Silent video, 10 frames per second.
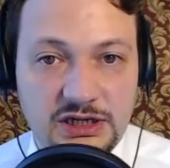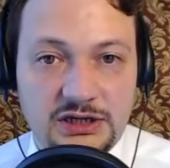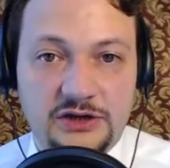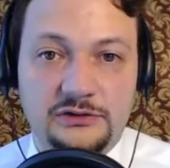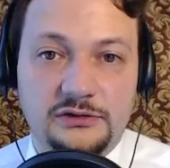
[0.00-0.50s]

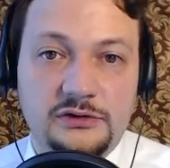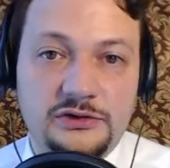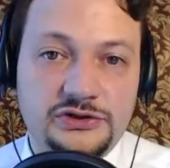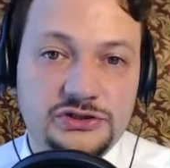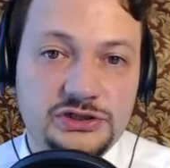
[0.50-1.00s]
and
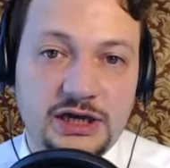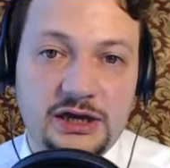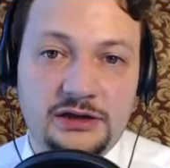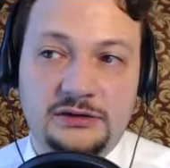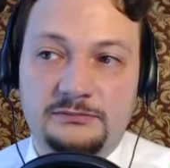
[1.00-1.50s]
launch
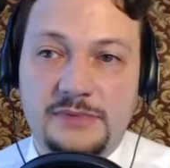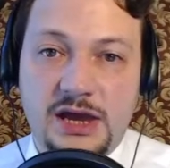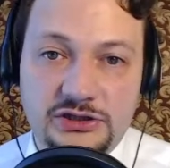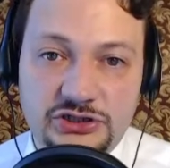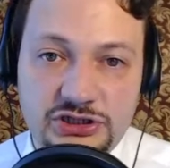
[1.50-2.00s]
and
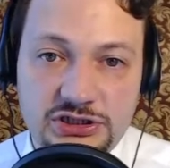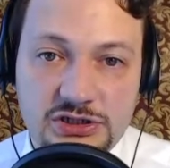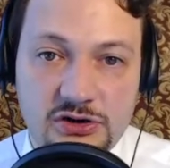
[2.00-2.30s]
manage